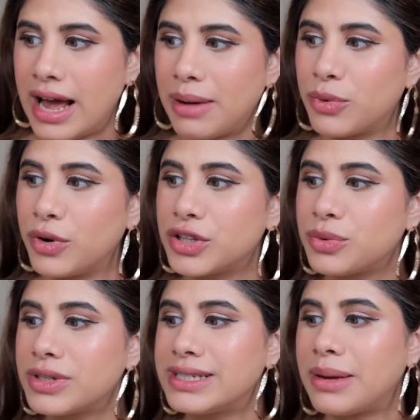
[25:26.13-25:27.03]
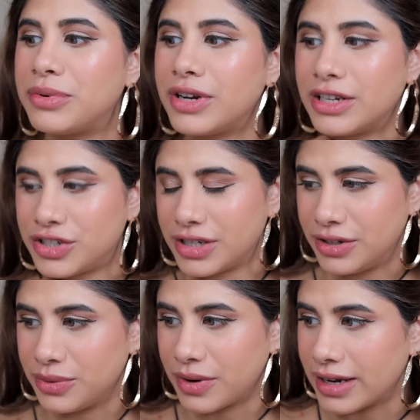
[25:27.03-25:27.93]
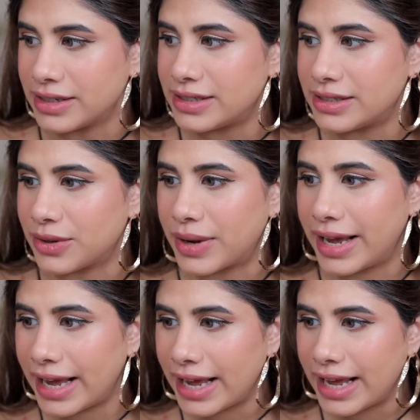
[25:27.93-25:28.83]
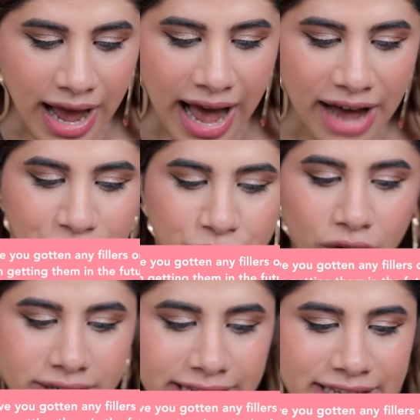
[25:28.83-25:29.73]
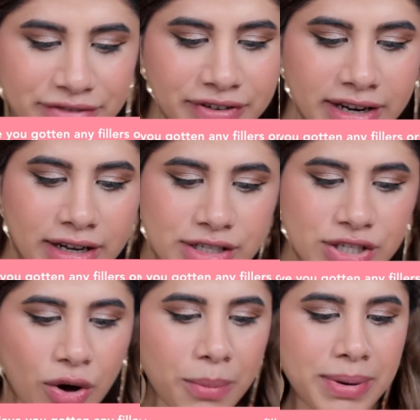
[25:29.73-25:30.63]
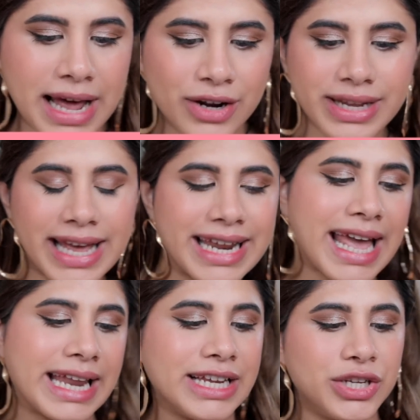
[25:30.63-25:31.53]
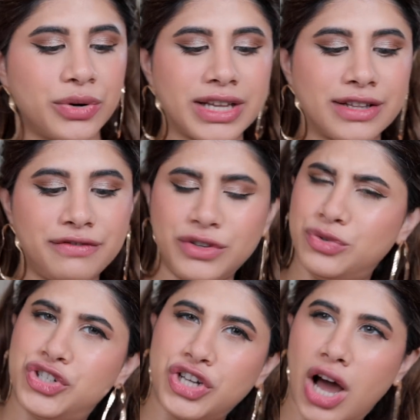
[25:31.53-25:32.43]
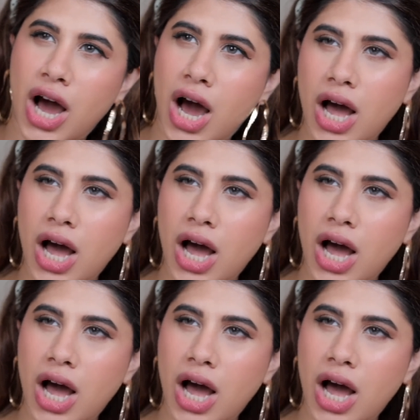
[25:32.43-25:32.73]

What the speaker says: I'm going through a separation, you guys. Okay? Have you gotten any fillers or plan on getting any during the future?